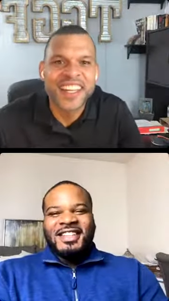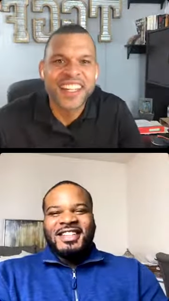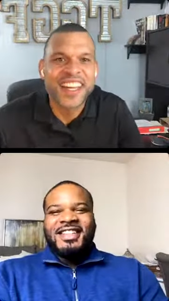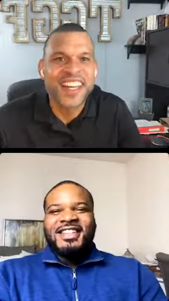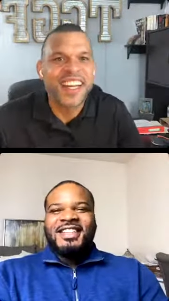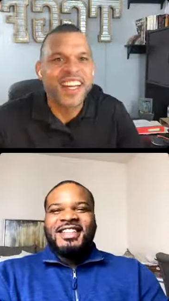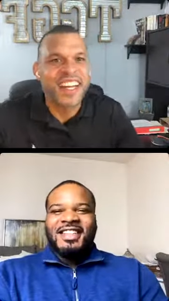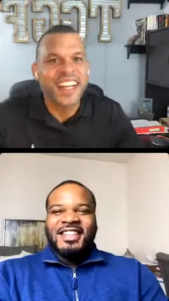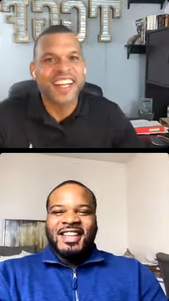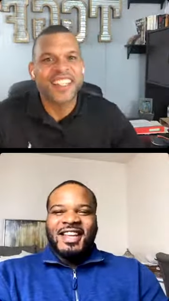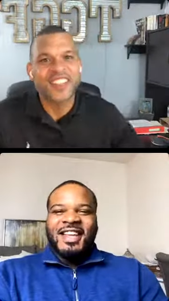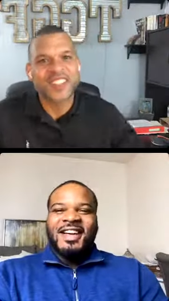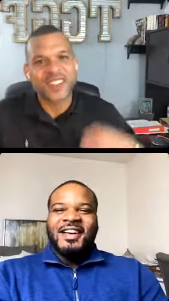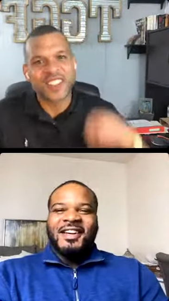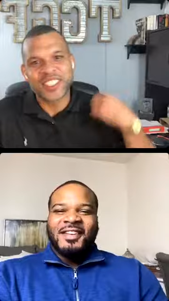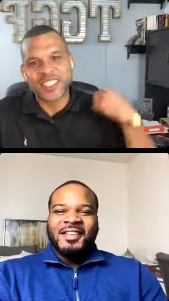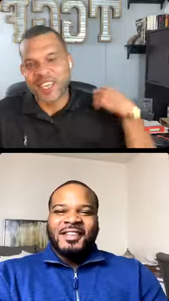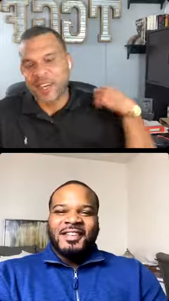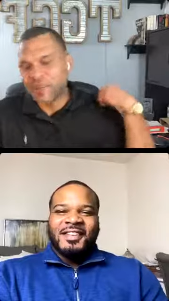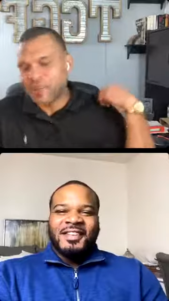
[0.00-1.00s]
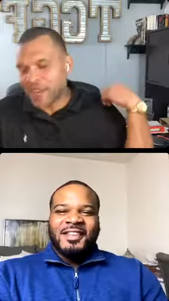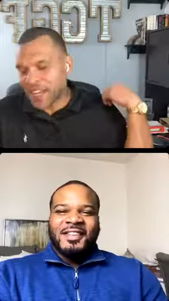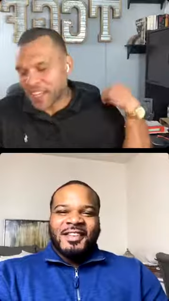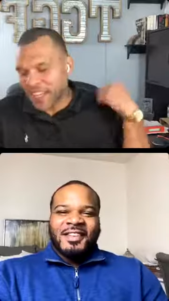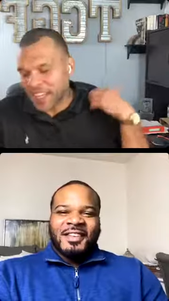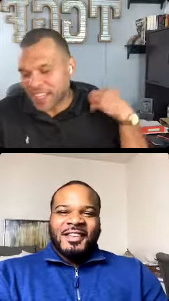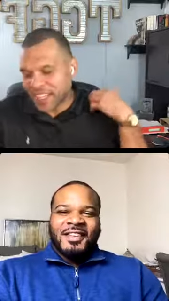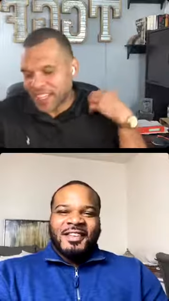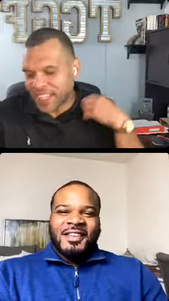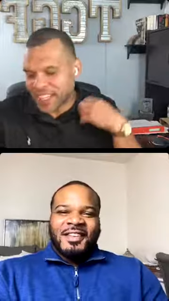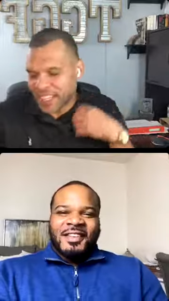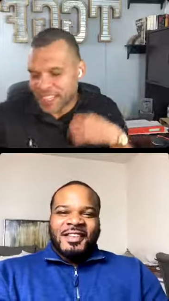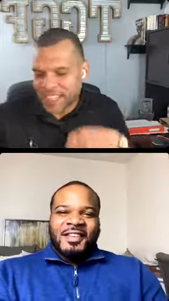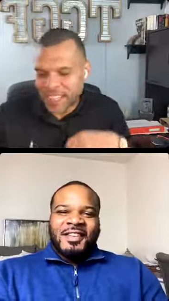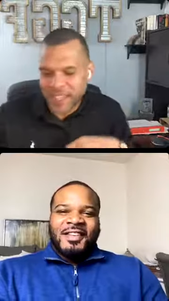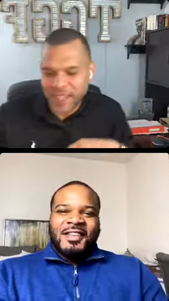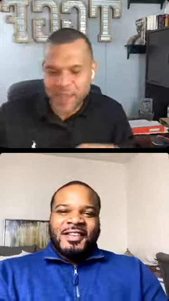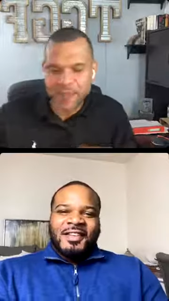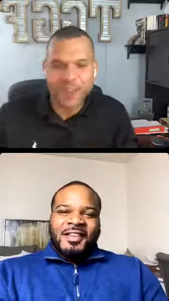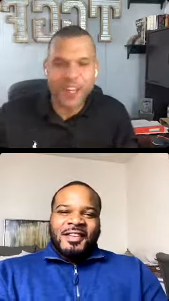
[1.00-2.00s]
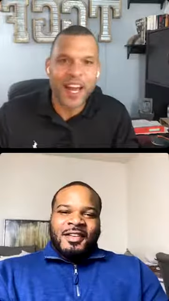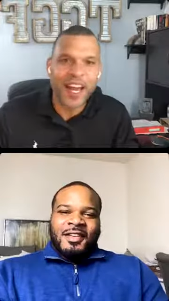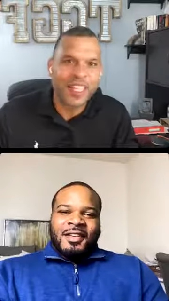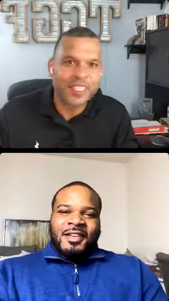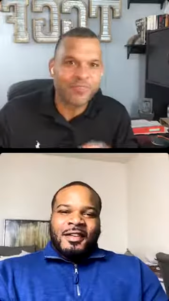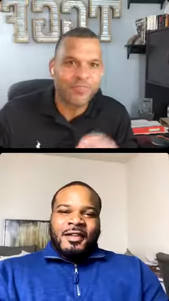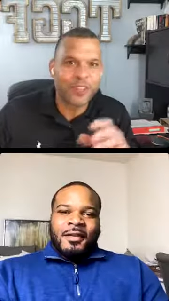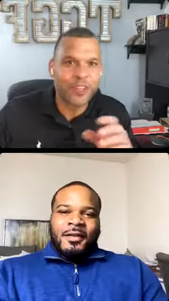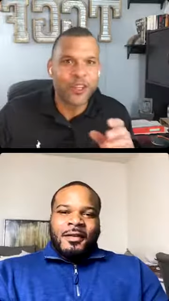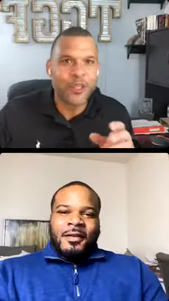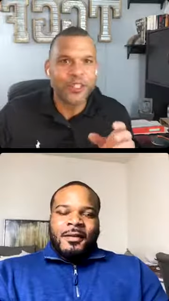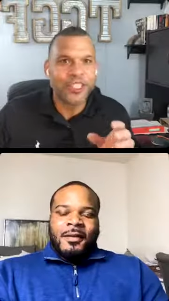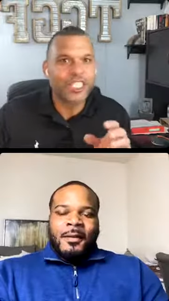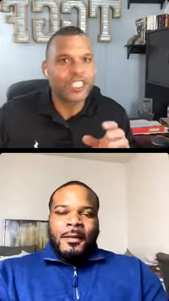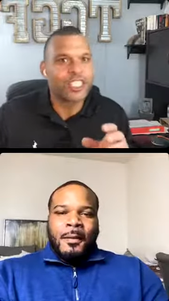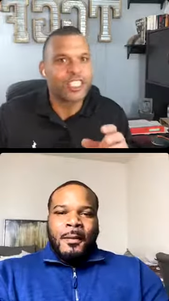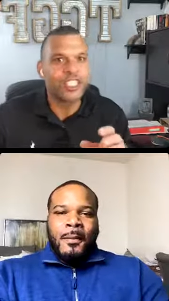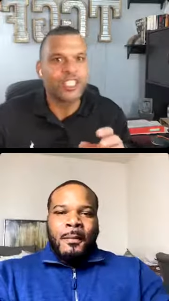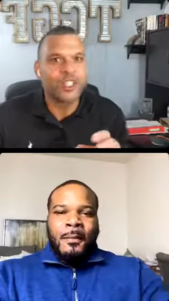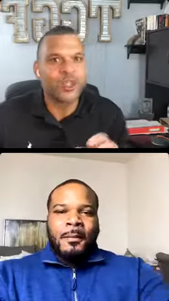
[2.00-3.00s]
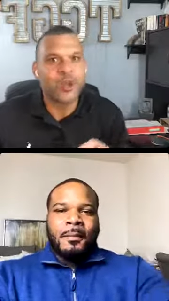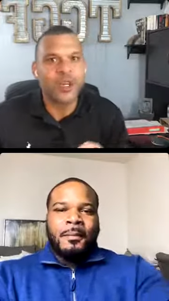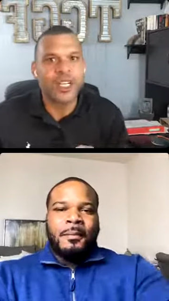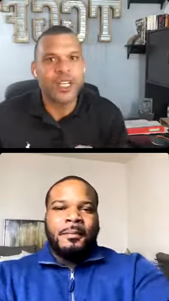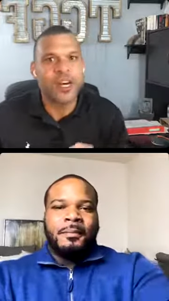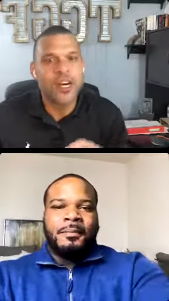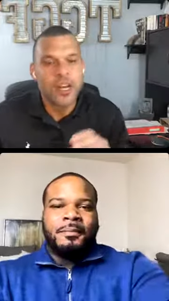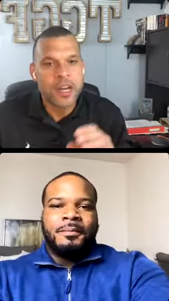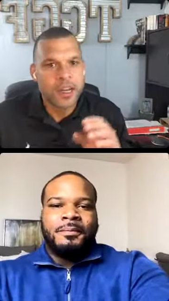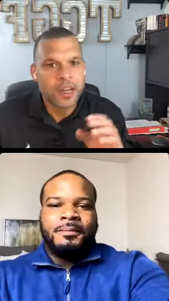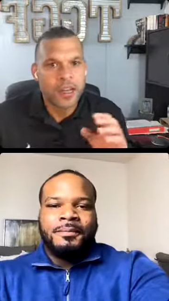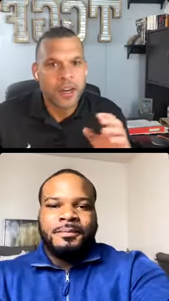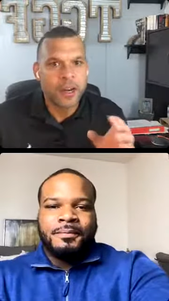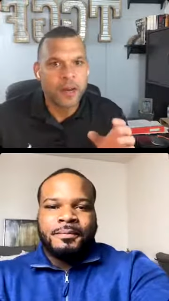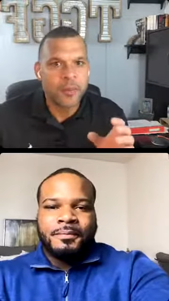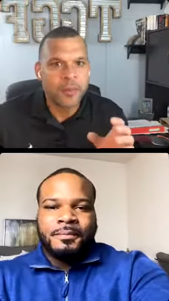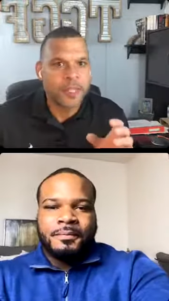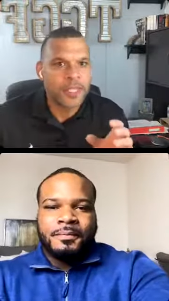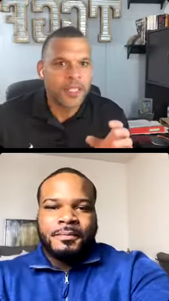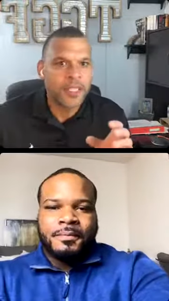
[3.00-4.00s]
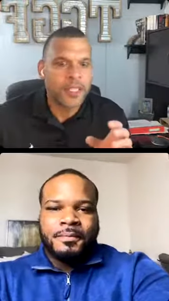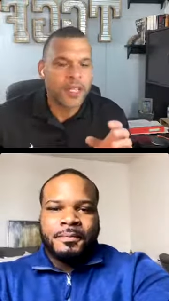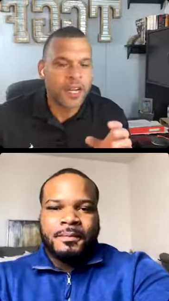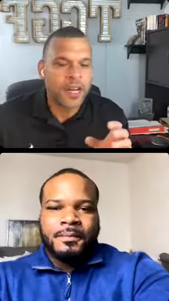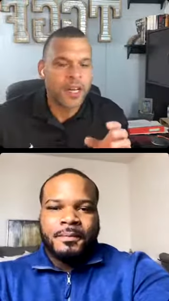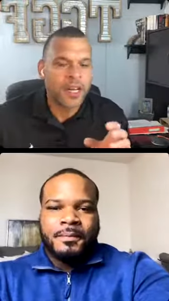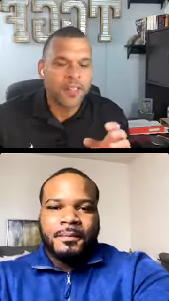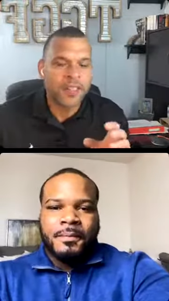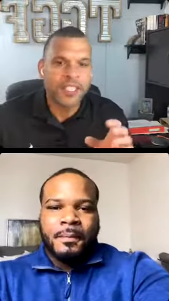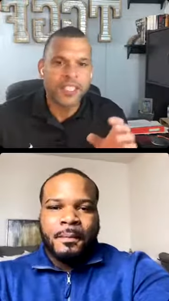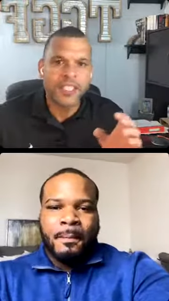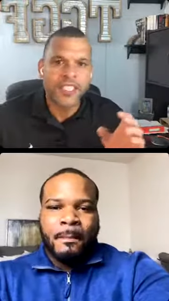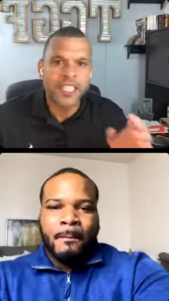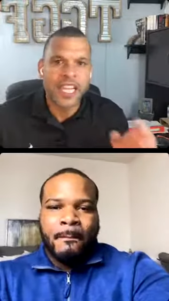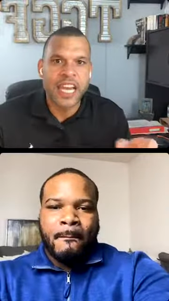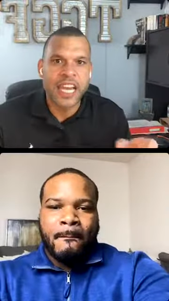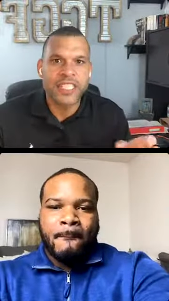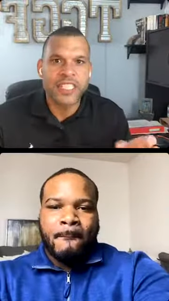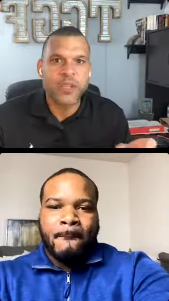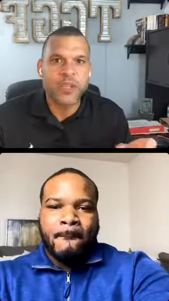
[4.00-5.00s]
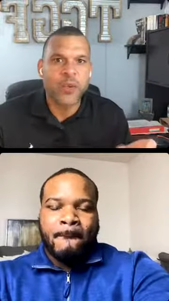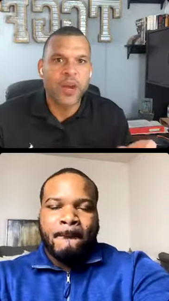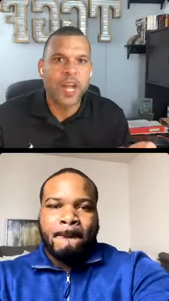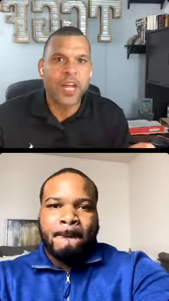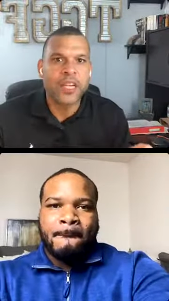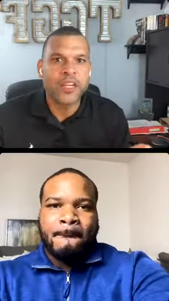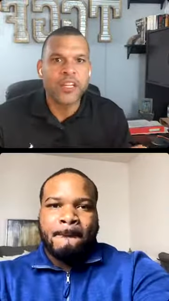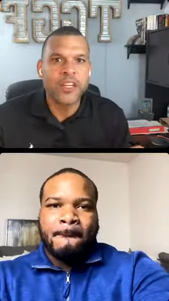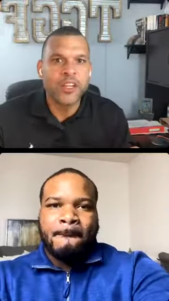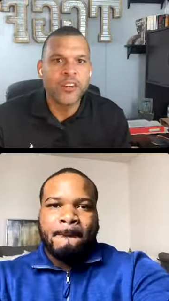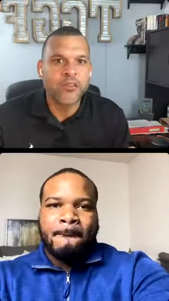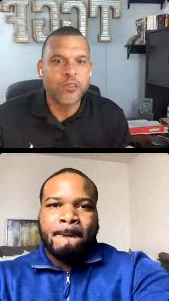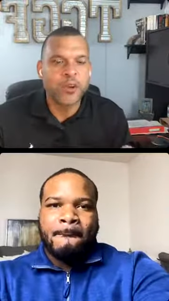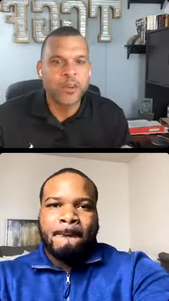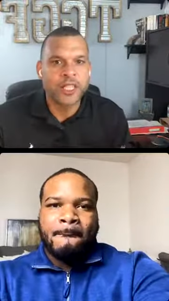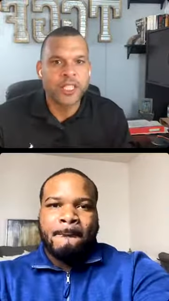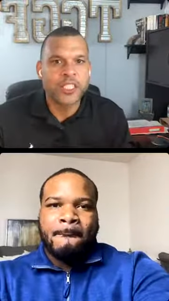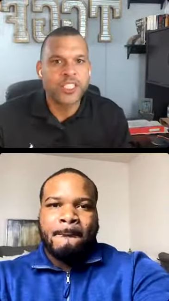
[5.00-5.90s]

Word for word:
Speaker 1: yeah, that's what's up, man. Uh, um, guys, for those that just joined, um, this uh, this is Lonzie Rattler from the